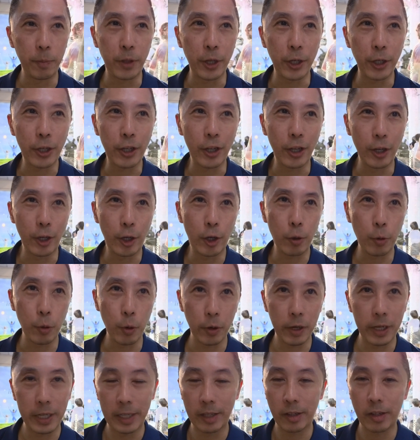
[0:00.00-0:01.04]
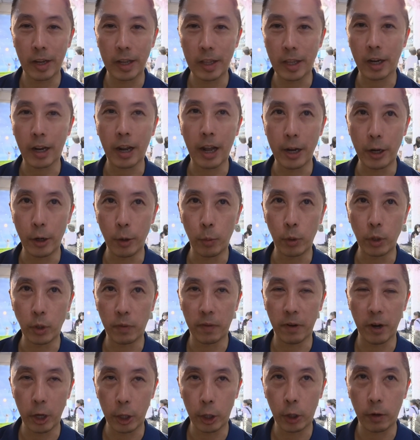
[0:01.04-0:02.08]
The tour inside the condo was
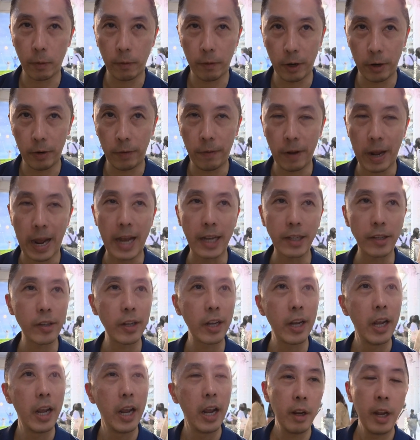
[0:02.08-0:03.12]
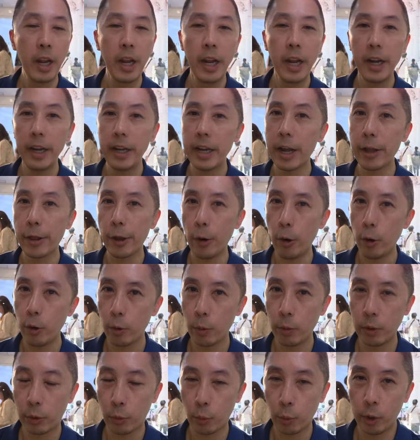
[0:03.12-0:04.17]
very, very fast. Now, the owner
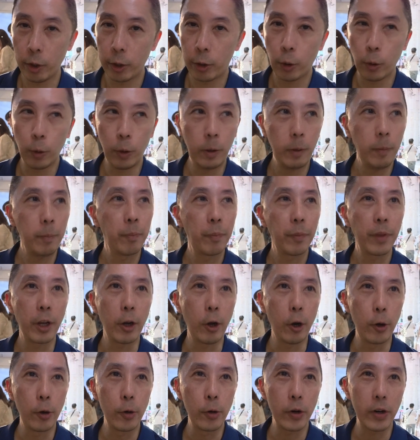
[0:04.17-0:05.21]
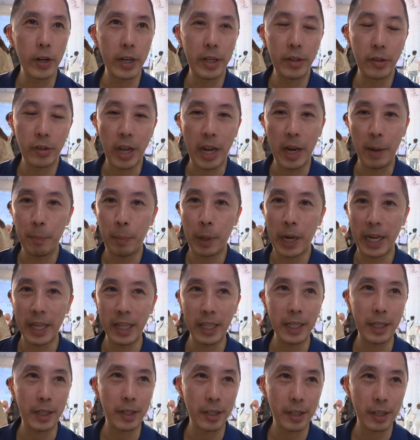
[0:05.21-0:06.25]
was really cool. The owner is a
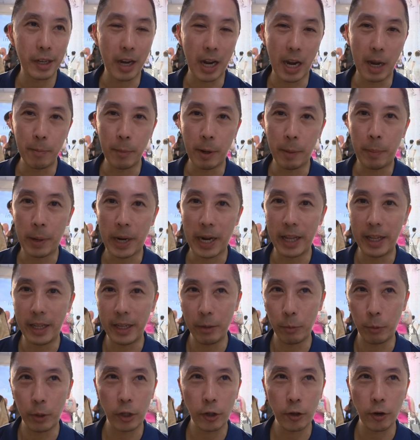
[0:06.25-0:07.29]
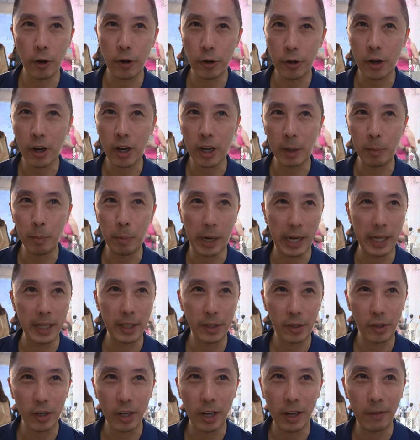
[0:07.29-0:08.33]
pilot. I'm a pilot. We started talking pilot
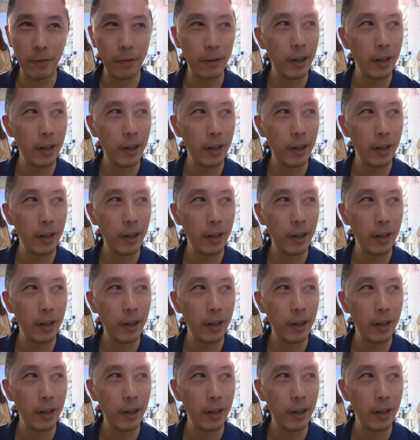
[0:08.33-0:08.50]
stuff.